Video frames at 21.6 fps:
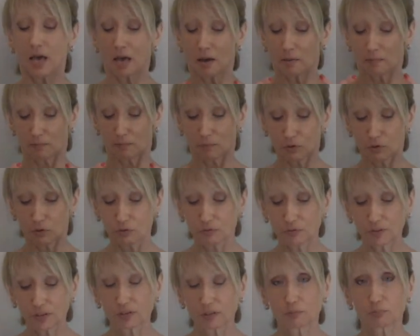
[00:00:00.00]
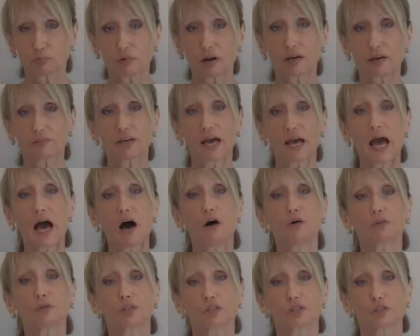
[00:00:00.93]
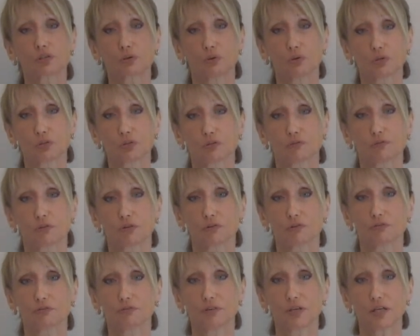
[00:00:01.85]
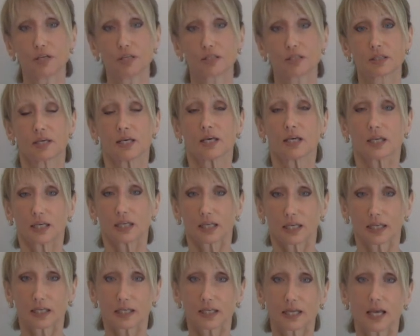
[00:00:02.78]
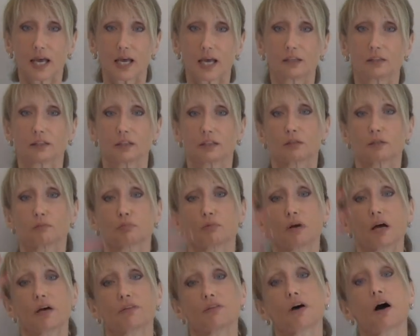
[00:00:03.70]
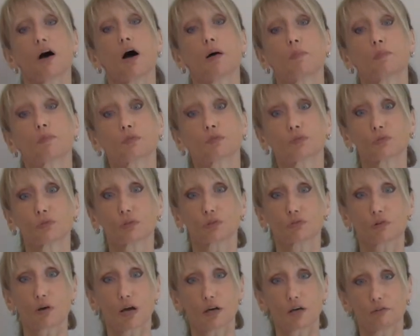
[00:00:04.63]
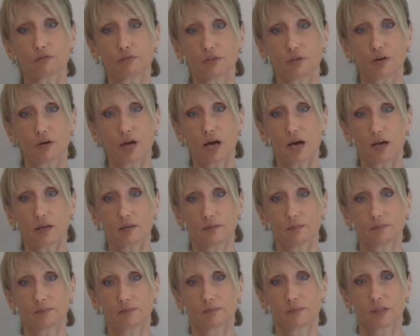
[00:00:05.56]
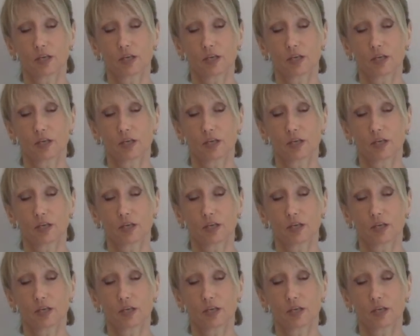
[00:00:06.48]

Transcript: moving the breath out the soles of your feet, inhaling the breath up through the crown of your head.